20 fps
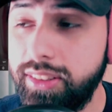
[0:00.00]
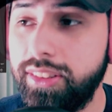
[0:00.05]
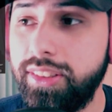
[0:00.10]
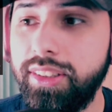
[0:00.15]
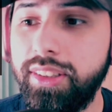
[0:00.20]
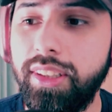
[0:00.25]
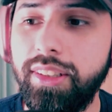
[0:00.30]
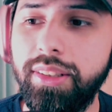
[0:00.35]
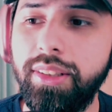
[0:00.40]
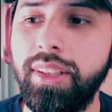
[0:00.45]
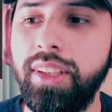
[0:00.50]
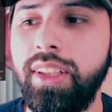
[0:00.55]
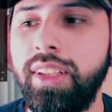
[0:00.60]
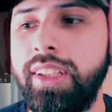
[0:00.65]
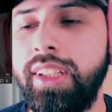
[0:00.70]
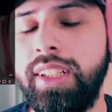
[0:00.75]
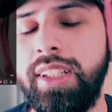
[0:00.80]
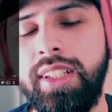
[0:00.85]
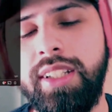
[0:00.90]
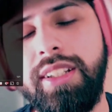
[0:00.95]
though,
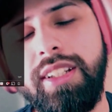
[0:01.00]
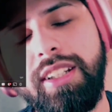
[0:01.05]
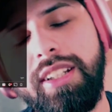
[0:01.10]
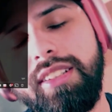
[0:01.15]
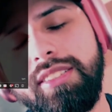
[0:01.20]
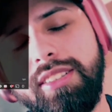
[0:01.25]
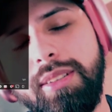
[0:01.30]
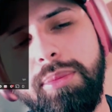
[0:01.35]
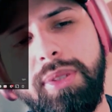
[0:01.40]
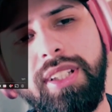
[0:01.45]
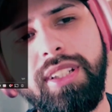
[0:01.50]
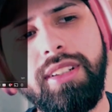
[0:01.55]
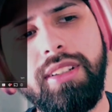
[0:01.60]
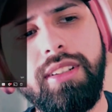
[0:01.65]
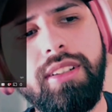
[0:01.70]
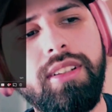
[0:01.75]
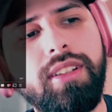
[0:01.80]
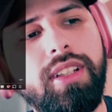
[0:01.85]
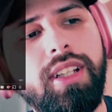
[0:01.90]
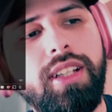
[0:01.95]
because I mean,
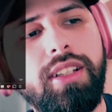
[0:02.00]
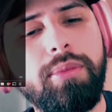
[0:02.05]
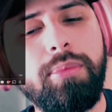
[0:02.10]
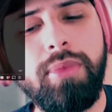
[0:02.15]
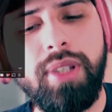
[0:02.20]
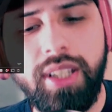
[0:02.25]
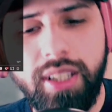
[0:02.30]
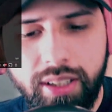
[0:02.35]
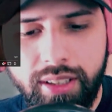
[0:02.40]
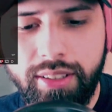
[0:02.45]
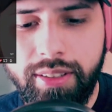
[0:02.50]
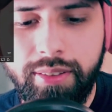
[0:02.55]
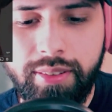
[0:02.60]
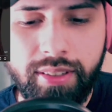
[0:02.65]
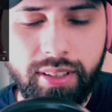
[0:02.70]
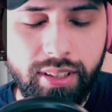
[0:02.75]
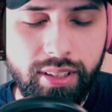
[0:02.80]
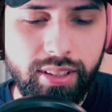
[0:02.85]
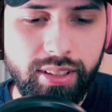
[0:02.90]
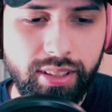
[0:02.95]
like me,
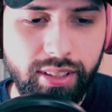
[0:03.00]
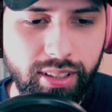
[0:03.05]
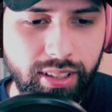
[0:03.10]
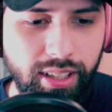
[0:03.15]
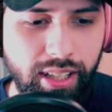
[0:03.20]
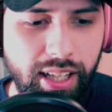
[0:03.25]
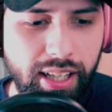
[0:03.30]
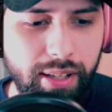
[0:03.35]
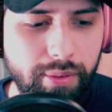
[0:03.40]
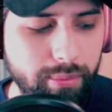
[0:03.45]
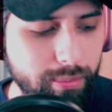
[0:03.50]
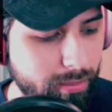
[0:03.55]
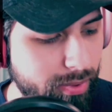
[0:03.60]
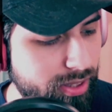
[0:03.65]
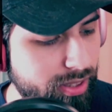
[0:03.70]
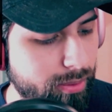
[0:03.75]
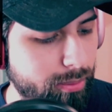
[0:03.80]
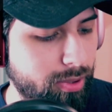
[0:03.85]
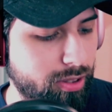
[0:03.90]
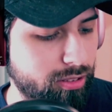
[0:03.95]
I haven't
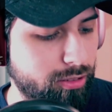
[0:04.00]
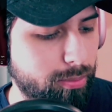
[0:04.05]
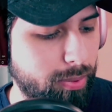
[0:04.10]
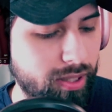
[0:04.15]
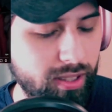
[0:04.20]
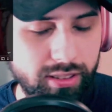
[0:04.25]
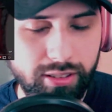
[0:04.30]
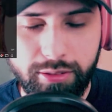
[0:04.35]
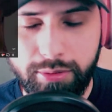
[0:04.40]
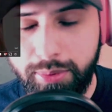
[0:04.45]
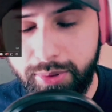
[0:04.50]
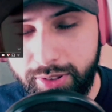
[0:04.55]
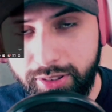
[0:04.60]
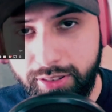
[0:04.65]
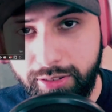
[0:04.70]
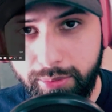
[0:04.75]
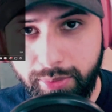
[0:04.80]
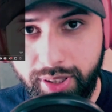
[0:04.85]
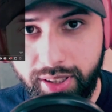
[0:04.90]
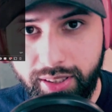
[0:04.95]
been the most positive
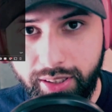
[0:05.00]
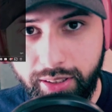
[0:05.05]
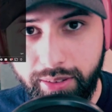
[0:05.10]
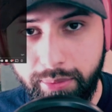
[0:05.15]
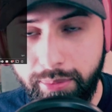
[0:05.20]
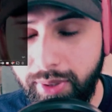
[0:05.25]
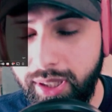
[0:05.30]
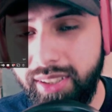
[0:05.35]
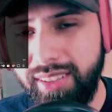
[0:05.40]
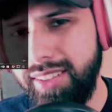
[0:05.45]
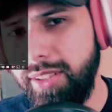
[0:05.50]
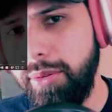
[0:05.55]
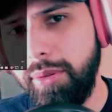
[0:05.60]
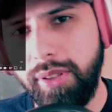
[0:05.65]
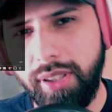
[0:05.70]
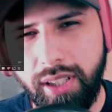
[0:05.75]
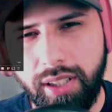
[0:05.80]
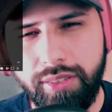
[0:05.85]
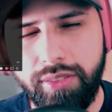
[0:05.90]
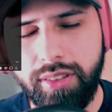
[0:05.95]
person my my whole
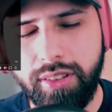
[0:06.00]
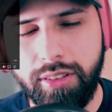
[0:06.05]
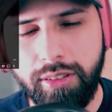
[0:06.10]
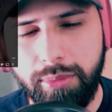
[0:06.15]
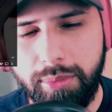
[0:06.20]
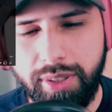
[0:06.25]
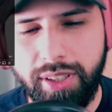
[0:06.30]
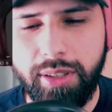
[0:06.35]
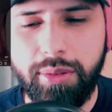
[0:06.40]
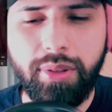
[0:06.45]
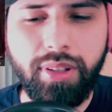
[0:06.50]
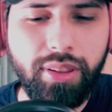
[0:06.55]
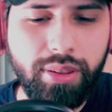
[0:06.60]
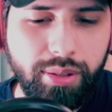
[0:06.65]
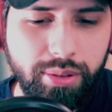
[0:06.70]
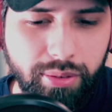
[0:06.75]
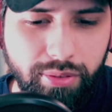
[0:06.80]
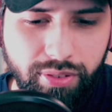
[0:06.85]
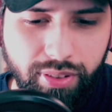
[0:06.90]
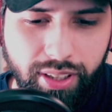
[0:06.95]
life. You know what I mean? I went
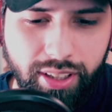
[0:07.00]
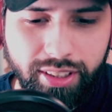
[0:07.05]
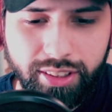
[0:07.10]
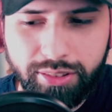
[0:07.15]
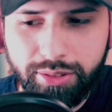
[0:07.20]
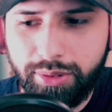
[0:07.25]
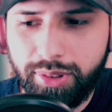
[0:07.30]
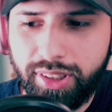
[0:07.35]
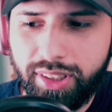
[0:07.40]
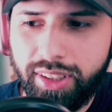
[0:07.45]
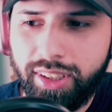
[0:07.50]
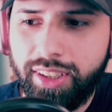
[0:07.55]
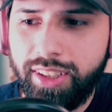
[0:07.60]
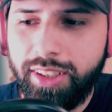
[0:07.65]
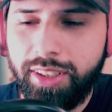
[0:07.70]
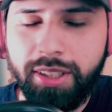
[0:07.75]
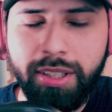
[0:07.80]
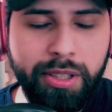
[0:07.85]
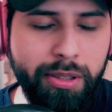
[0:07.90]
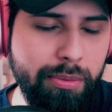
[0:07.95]
through a phase where
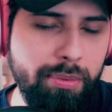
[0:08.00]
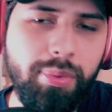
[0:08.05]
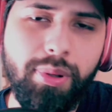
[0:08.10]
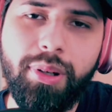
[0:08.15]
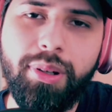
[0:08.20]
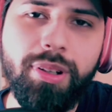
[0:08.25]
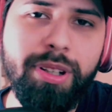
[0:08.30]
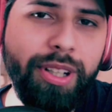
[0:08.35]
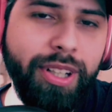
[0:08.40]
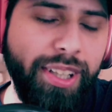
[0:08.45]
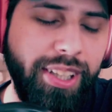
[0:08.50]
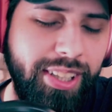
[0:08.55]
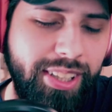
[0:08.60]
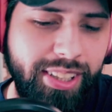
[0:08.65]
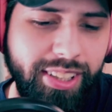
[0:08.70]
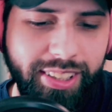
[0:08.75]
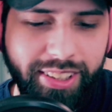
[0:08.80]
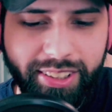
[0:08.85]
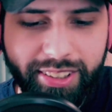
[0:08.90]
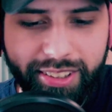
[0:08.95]
partying,
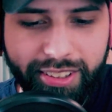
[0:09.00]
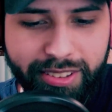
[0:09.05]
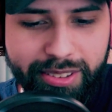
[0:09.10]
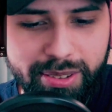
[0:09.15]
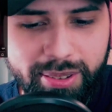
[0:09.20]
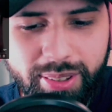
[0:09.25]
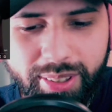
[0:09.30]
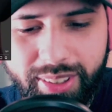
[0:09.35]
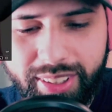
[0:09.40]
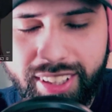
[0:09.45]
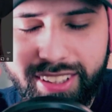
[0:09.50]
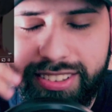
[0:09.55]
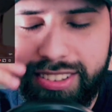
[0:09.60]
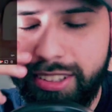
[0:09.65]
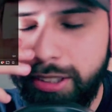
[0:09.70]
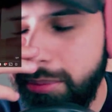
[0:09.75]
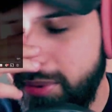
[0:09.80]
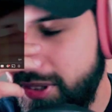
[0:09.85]
you know, doing all that stupid